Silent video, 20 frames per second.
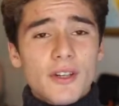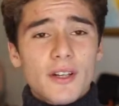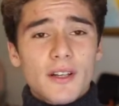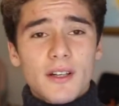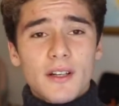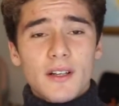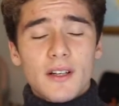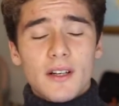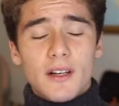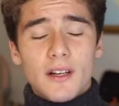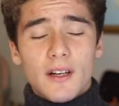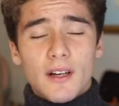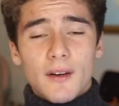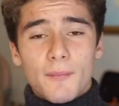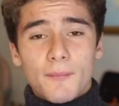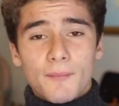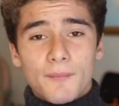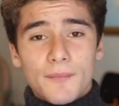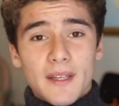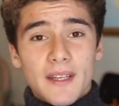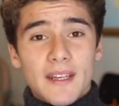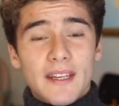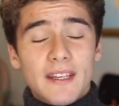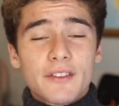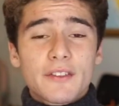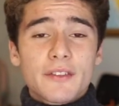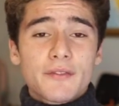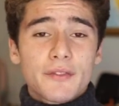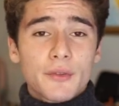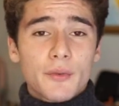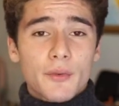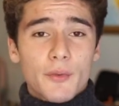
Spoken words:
an interview